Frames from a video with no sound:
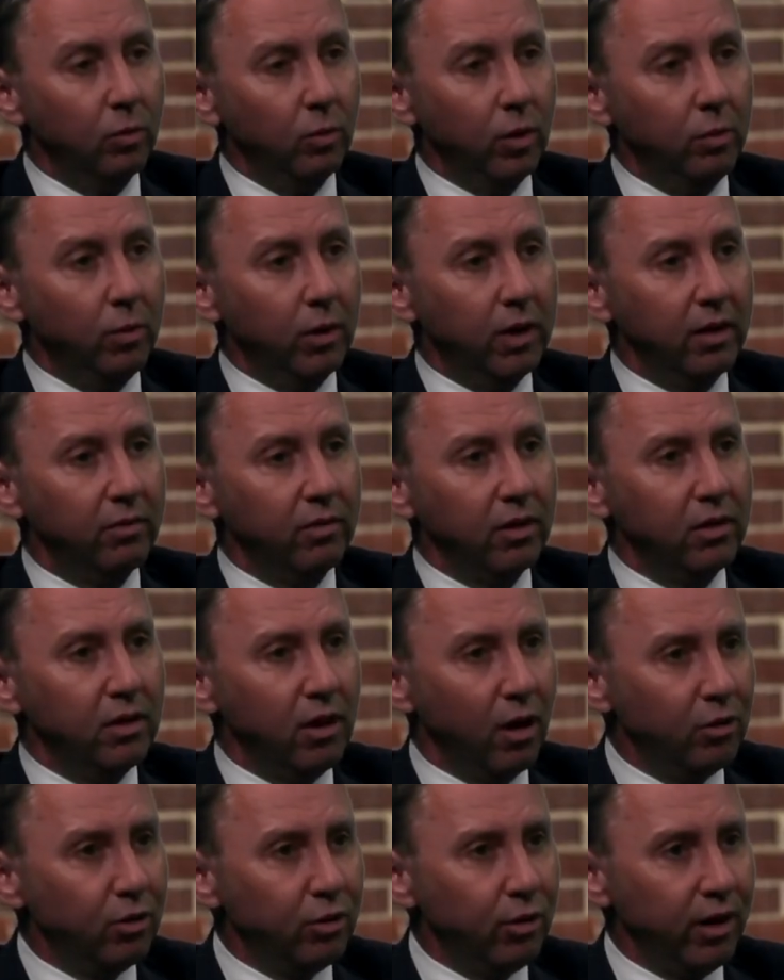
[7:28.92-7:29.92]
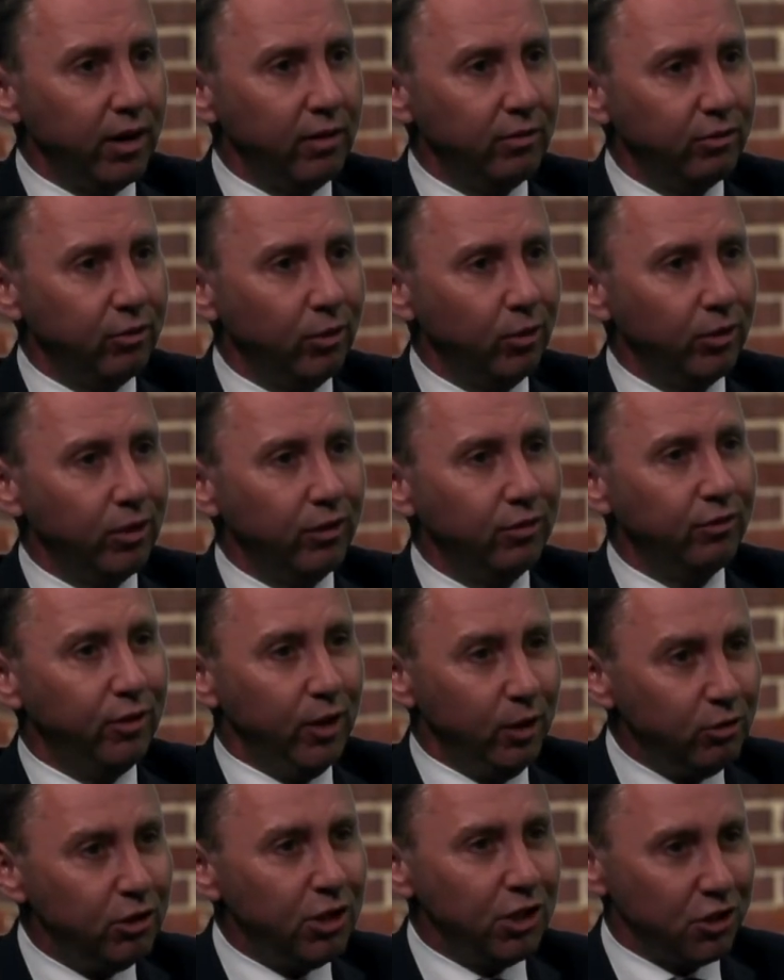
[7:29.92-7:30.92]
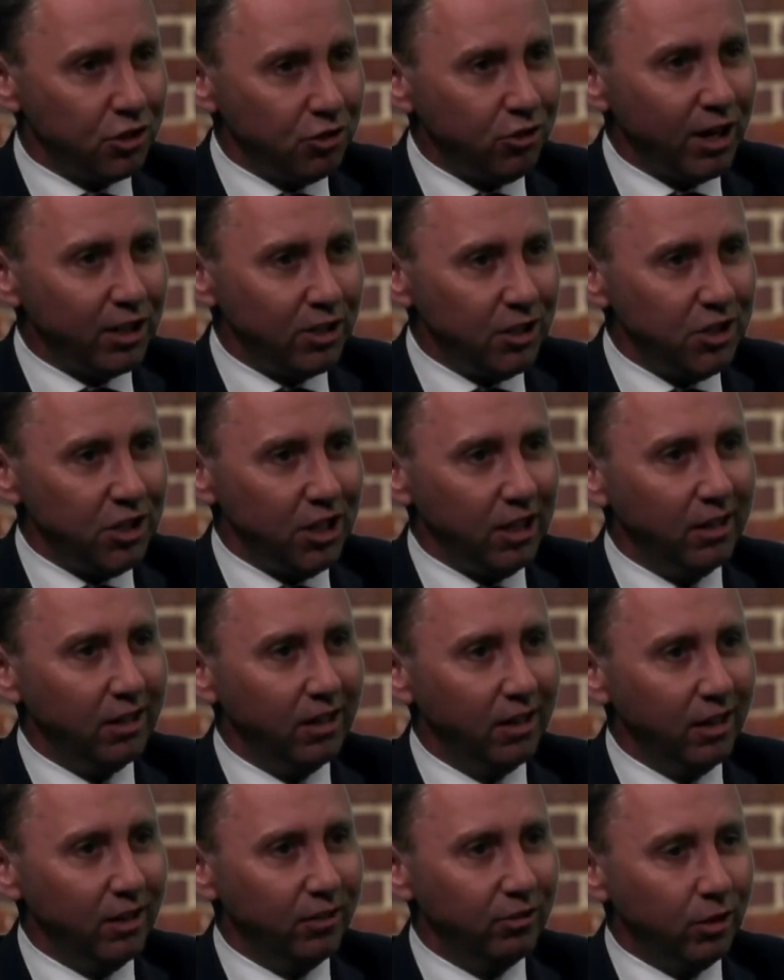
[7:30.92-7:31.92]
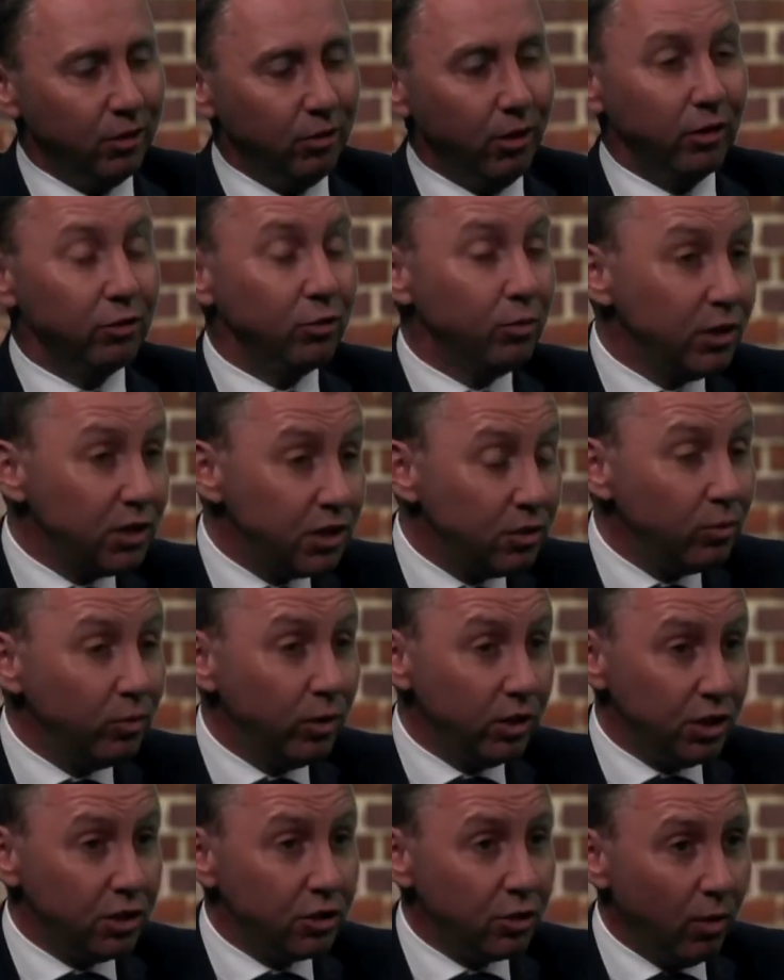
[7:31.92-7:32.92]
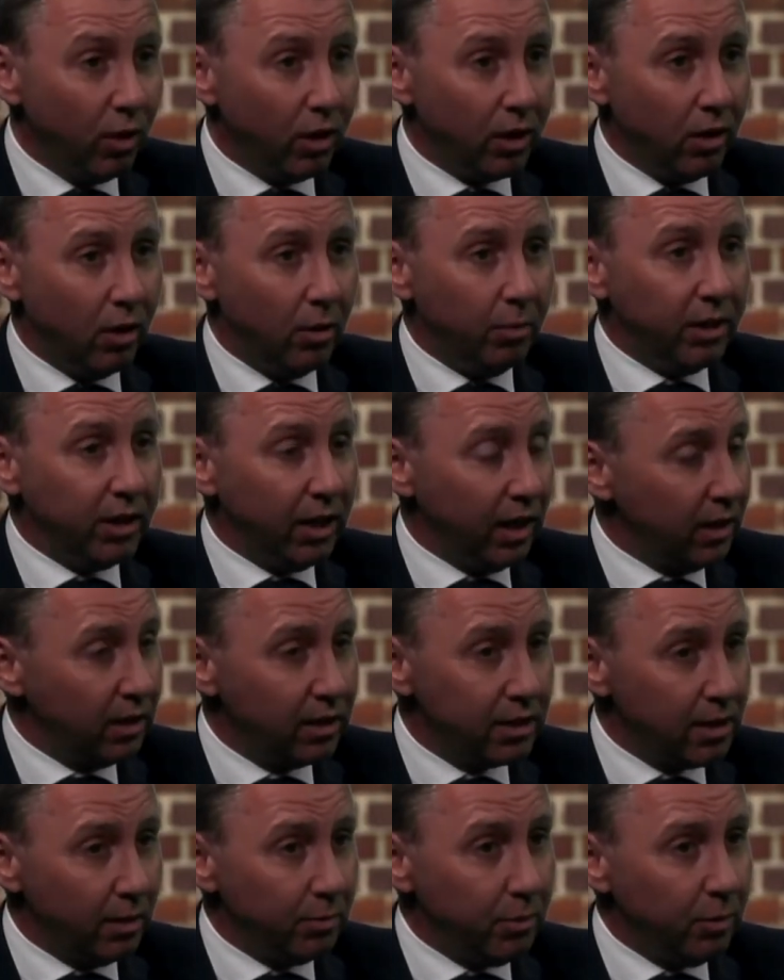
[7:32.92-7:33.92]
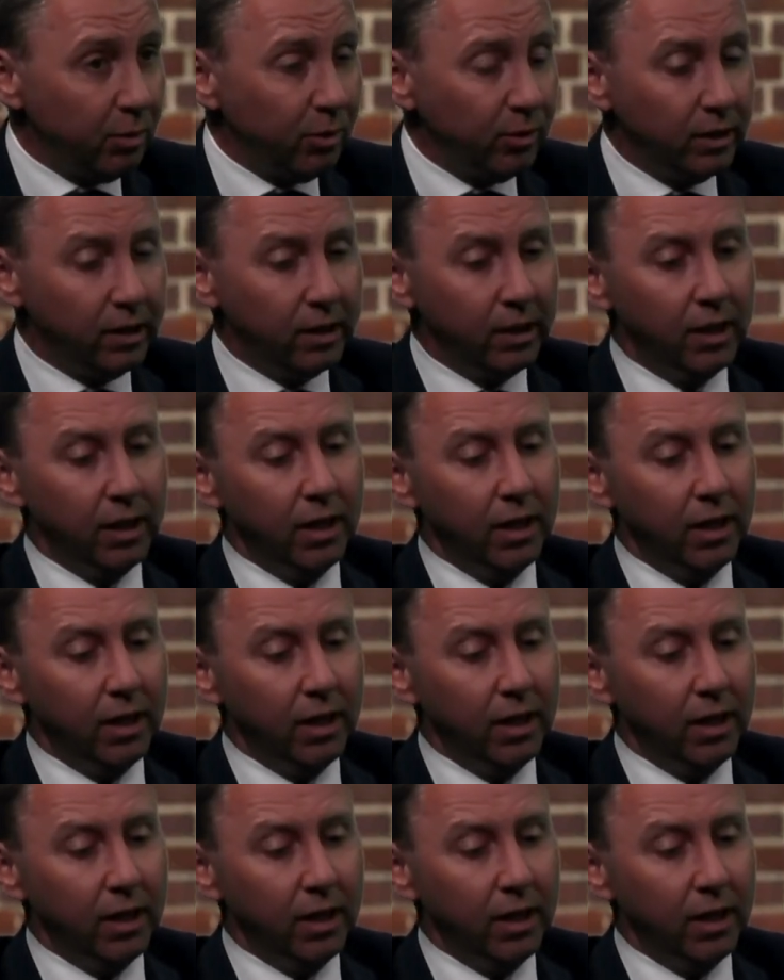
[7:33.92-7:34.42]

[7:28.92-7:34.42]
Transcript: we were given no credit for the future strategy for growth, which is quite common and acceptable.